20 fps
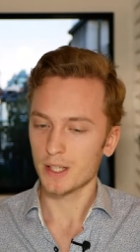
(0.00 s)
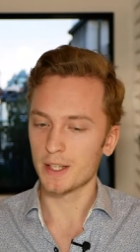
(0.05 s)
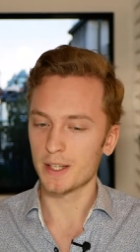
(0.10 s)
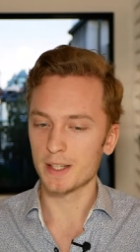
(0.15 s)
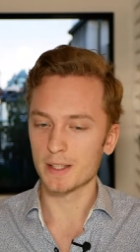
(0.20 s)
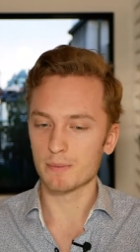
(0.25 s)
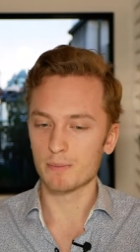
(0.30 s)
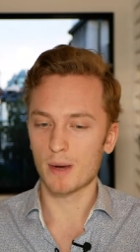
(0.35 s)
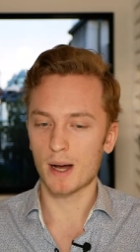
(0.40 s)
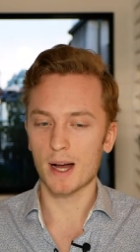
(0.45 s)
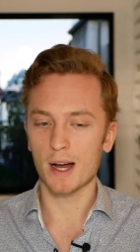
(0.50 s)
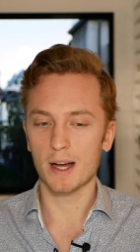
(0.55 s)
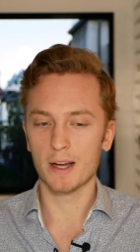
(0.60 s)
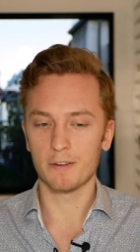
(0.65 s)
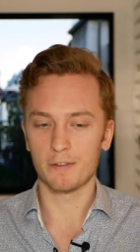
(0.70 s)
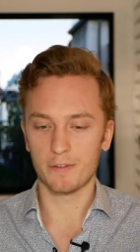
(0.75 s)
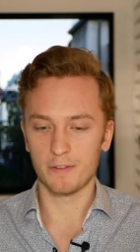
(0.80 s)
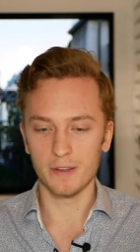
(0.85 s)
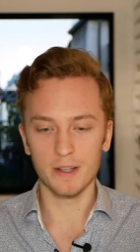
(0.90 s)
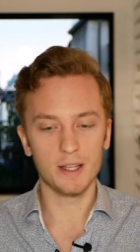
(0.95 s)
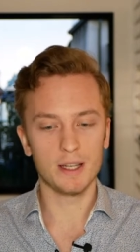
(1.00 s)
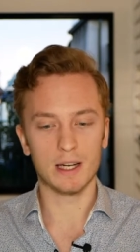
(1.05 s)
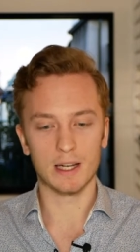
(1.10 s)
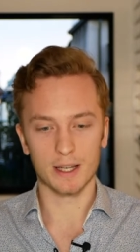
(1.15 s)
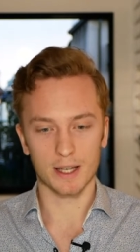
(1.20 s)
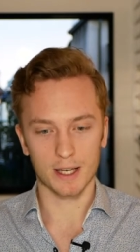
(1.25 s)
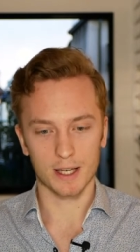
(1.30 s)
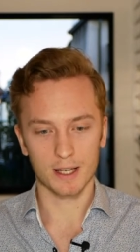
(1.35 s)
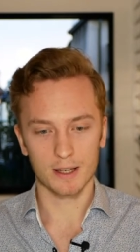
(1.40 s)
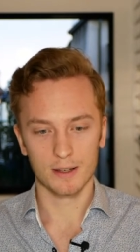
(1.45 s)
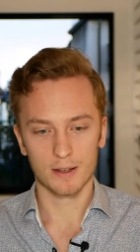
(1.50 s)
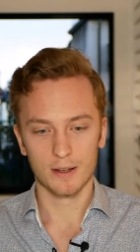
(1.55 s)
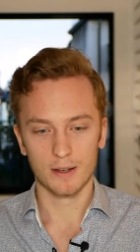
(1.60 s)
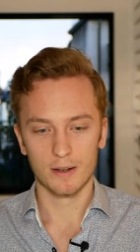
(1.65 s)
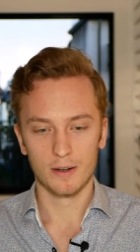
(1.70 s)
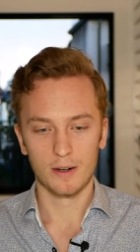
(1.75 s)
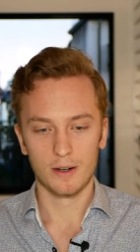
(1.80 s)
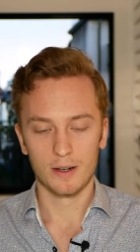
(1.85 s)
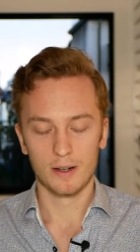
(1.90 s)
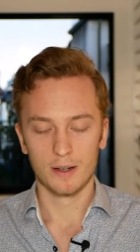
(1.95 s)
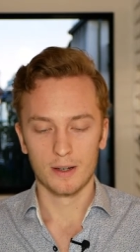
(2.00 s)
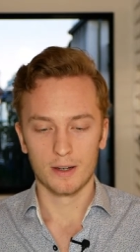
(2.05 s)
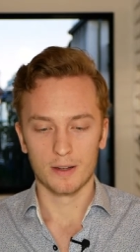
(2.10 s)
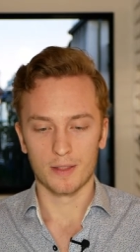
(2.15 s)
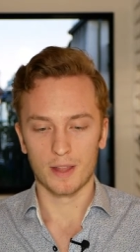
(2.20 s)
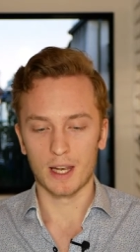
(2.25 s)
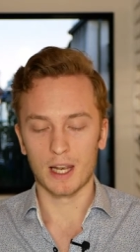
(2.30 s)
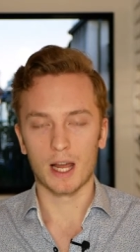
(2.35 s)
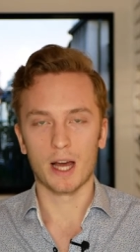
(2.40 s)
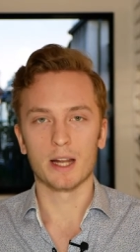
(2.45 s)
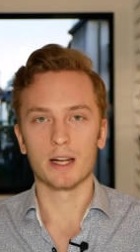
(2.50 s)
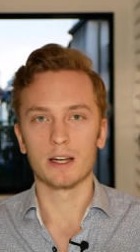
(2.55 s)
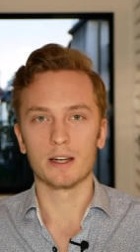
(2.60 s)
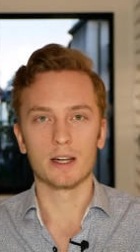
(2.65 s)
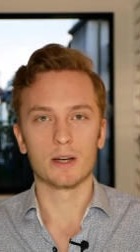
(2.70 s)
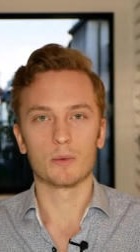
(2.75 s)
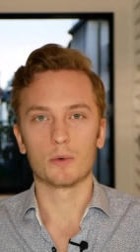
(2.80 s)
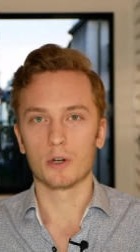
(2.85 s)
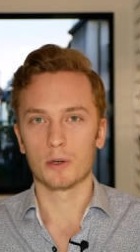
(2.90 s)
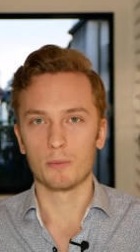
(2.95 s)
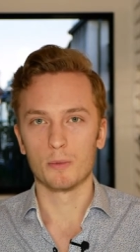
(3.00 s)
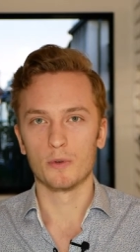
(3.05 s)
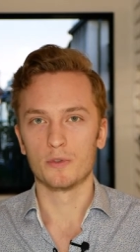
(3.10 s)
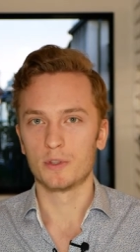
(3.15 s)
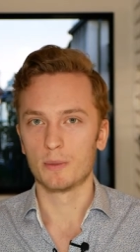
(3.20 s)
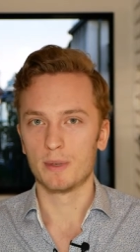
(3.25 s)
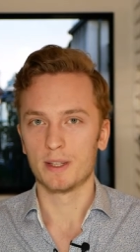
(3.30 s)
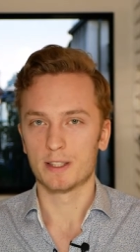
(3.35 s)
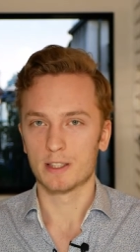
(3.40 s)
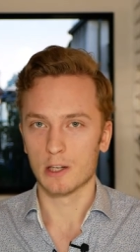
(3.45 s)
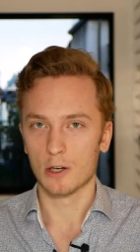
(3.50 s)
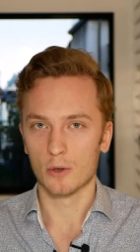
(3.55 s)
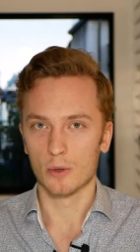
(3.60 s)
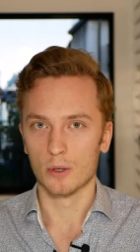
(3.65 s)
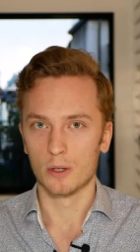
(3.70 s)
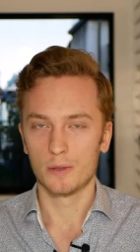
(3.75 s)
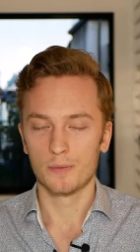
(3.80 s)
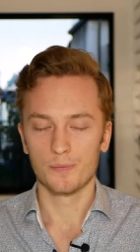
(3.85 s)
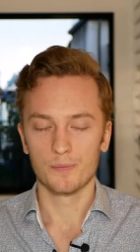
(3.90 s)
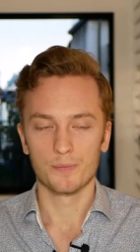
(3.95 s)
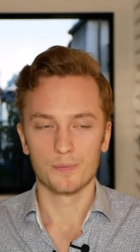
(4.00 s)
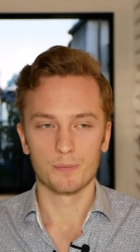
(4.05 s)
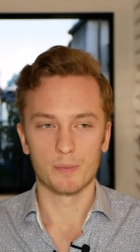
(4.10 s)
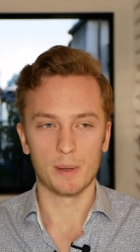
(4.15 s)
It is my feeling that Lightning Network moves a bit slower.